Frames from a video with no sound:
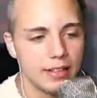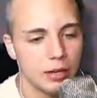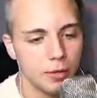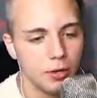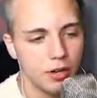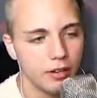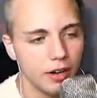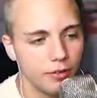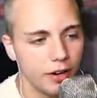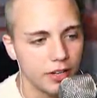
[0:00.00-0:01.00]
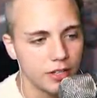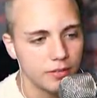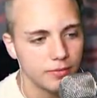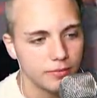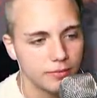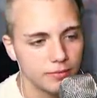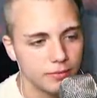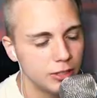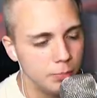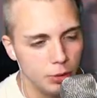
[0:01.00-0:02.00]
and tell me you don't need a lot of range?
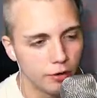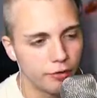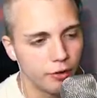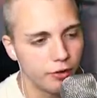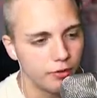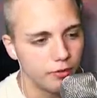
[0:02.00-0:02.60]
It's beautiful.